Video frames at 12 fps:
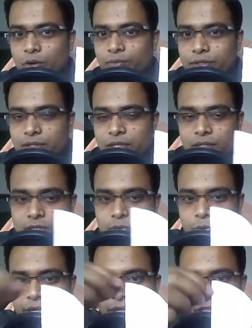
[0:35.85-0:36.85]
Obviously the
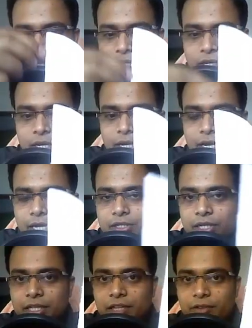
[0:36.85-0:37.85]
straight edge
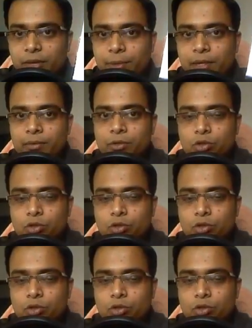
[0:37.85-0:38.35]
is in the VP.